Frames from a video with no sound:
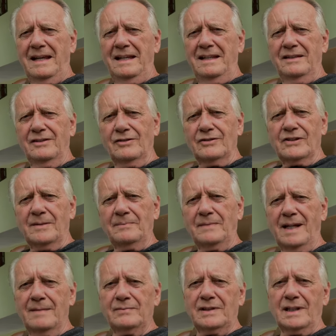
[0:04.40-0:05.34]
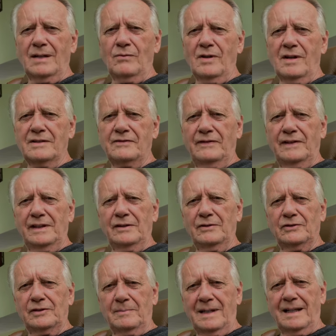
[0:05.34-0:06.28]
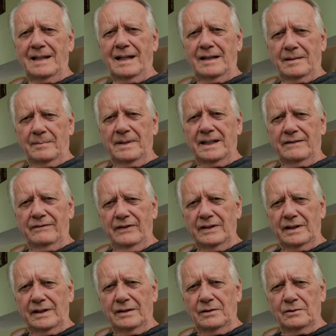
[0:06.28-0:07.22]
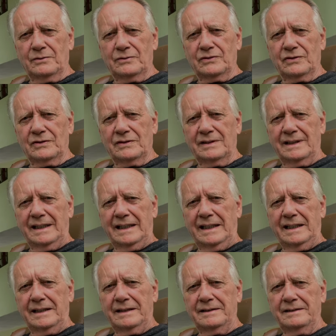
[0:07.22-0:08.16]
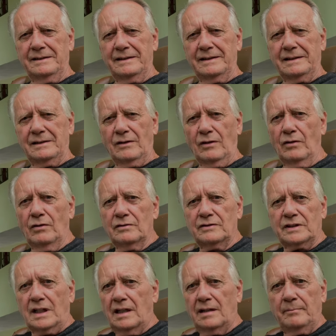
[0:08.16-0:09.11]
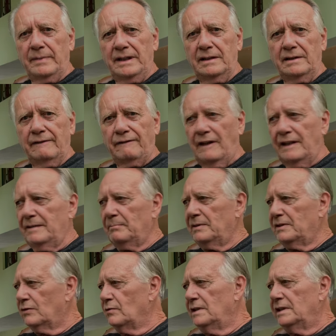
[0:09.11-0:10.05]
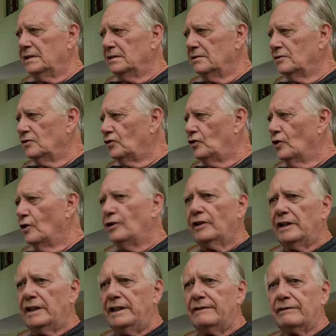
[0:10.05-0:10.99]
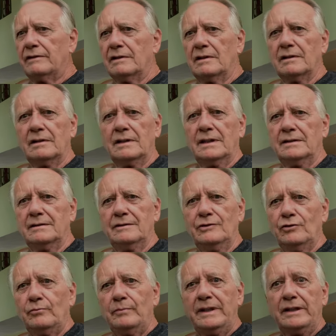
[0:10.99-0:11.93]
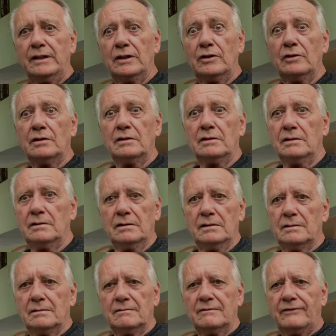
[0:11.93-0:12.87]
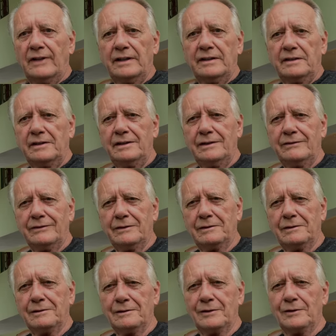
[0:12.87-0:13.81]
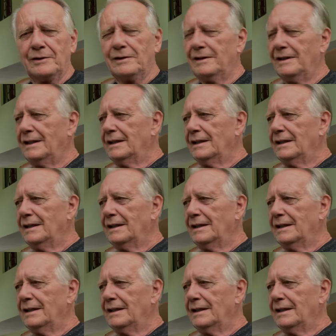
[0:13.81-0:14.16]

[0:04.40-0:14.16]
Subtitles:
You know, sometimes I watch videos about how to make videos, and, it's got to be a fight between good and evil, and you be the good, and fight the evil, or